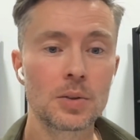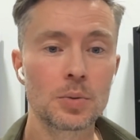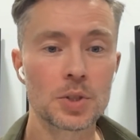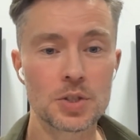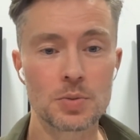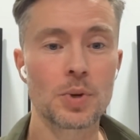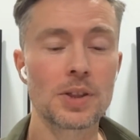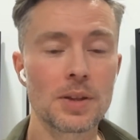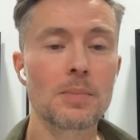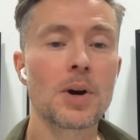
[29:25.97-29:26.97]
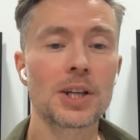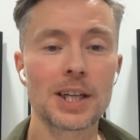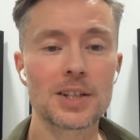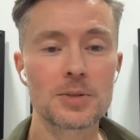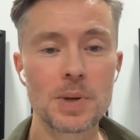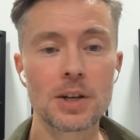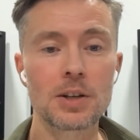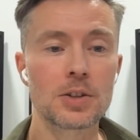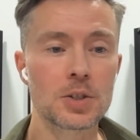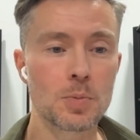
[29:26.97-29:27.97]
which when the market gets bigger,
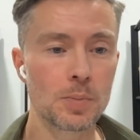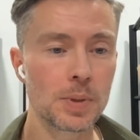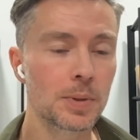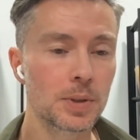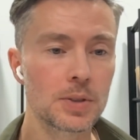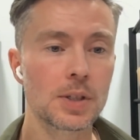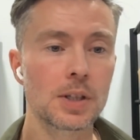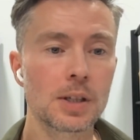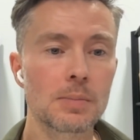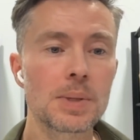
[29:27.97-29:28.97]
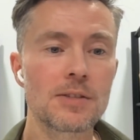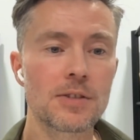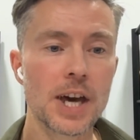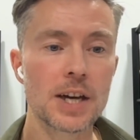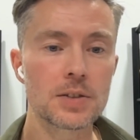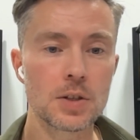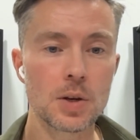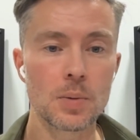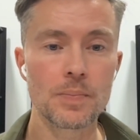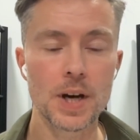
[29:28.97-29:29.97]
there's more people who are going to compete for that.
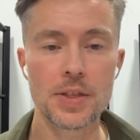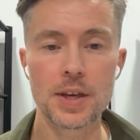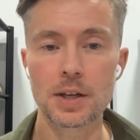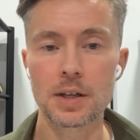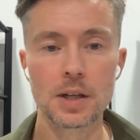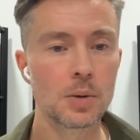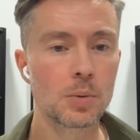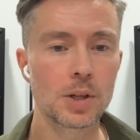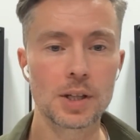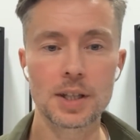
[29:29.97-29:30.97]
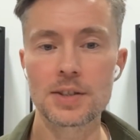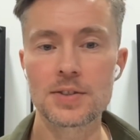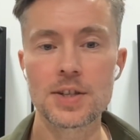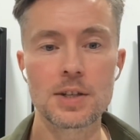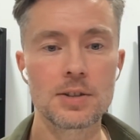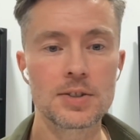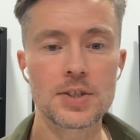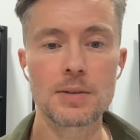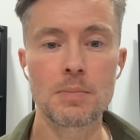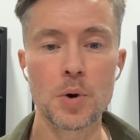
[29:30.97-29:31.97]
So I think we're going to continue to
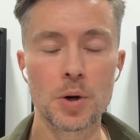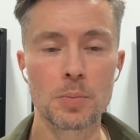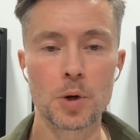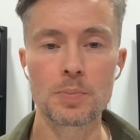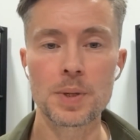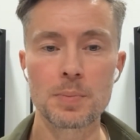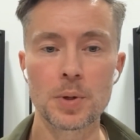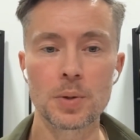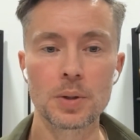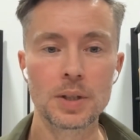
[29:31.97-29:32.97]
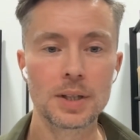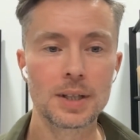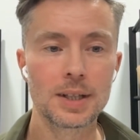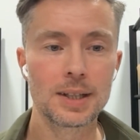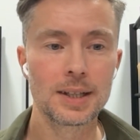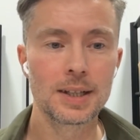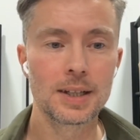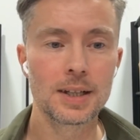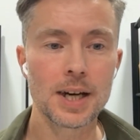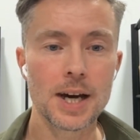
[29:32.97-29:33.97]
see more and more people
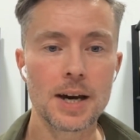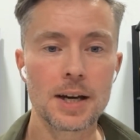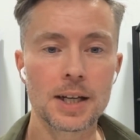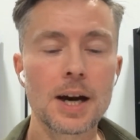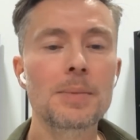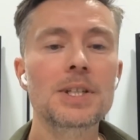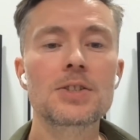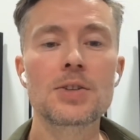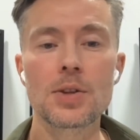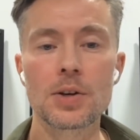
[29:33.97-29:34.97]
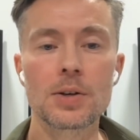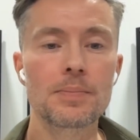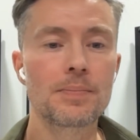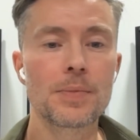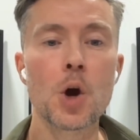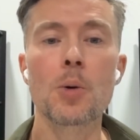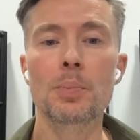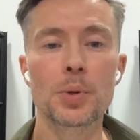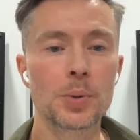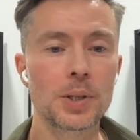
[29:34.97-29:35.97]
come into the home
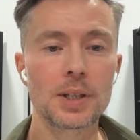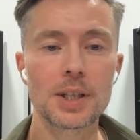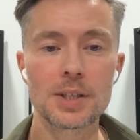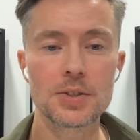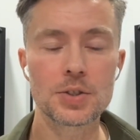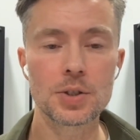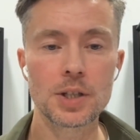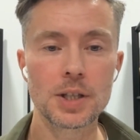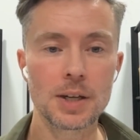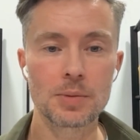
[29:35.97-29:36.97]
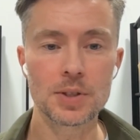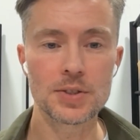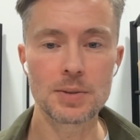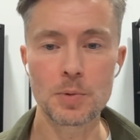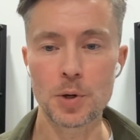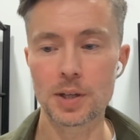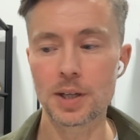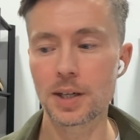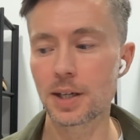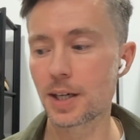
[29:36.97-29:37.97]
brewing industry, and we're going to see more
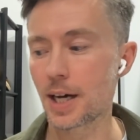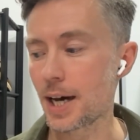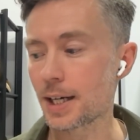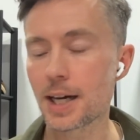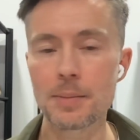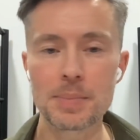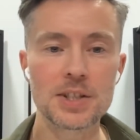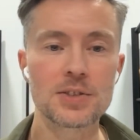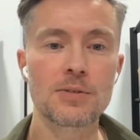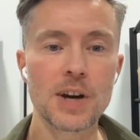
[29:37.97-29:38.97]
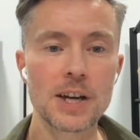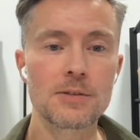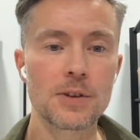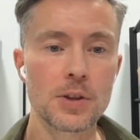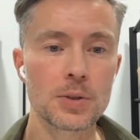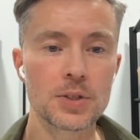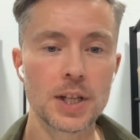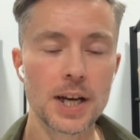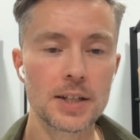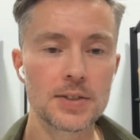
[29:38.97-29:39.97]
companies fight for those
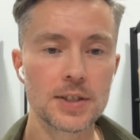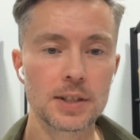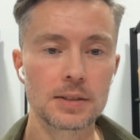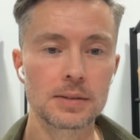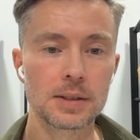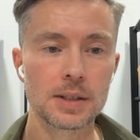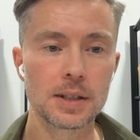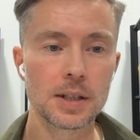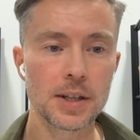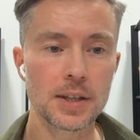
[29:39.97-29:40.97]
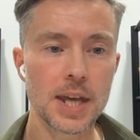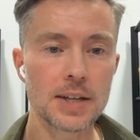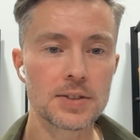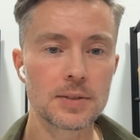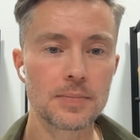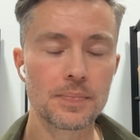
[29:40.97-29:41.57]
clients. And I think that's